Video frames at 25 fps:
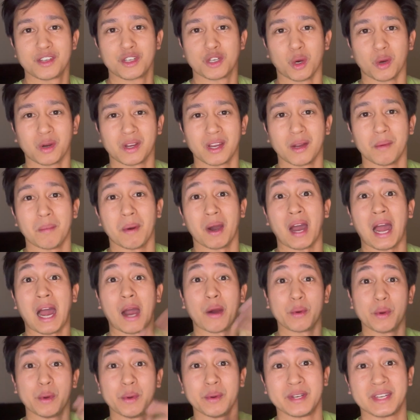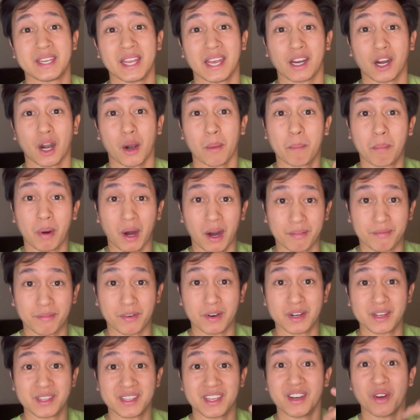joking about how we would take our
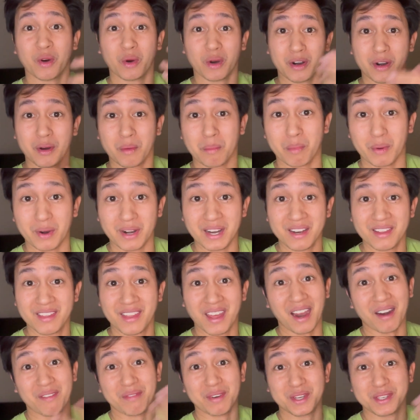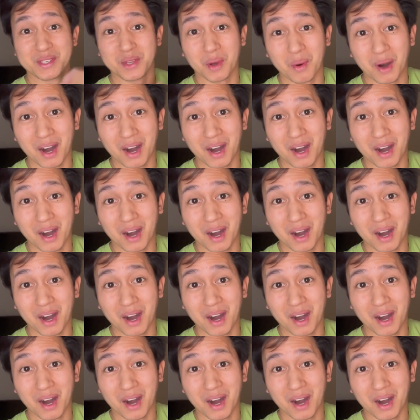puffers in order to breathe every so